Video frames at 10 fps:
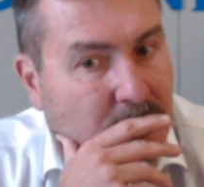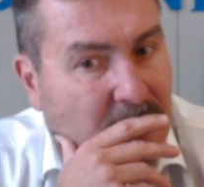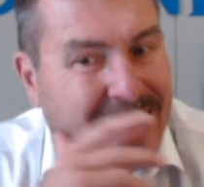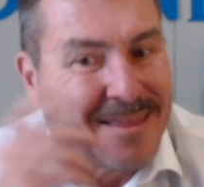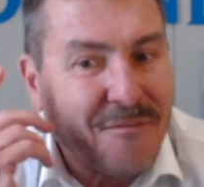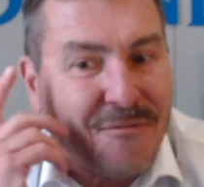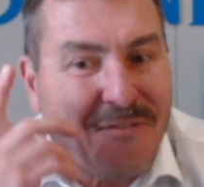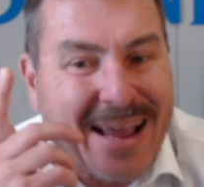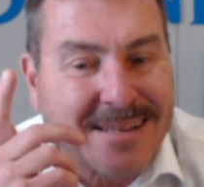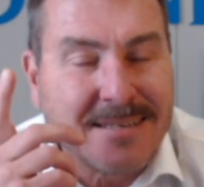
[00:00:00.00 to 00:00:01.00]
And the
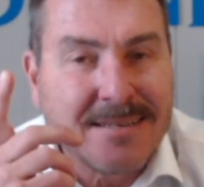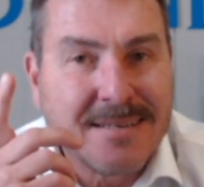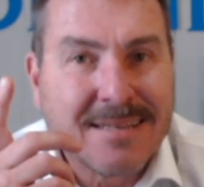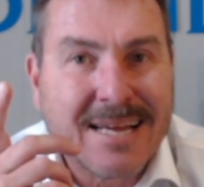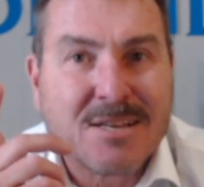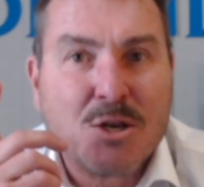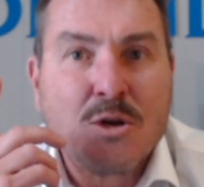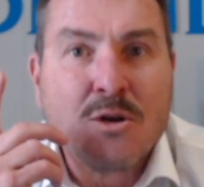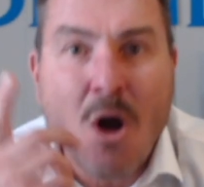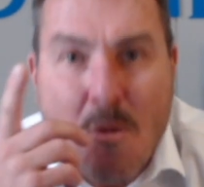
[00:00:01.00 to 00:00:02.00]
fact that
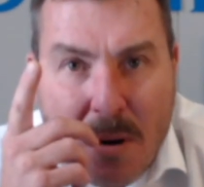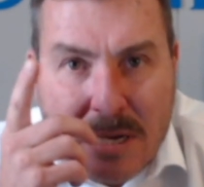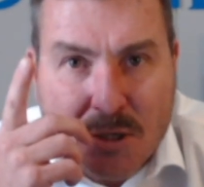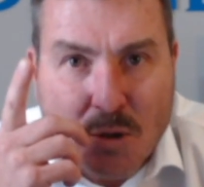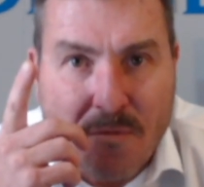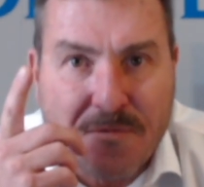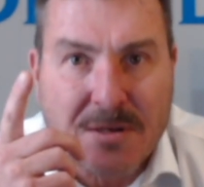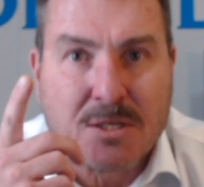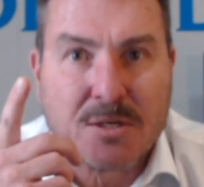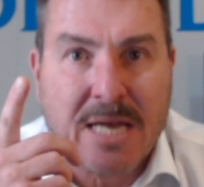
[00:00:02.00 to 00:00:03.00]
nobody saw
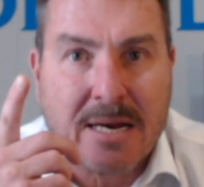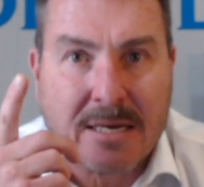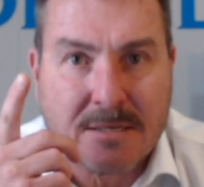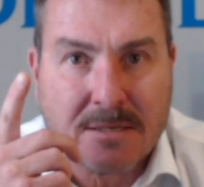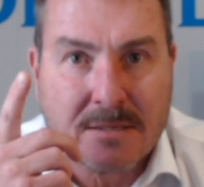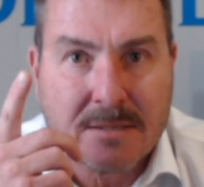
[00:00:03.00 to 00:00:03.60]
fit to tell us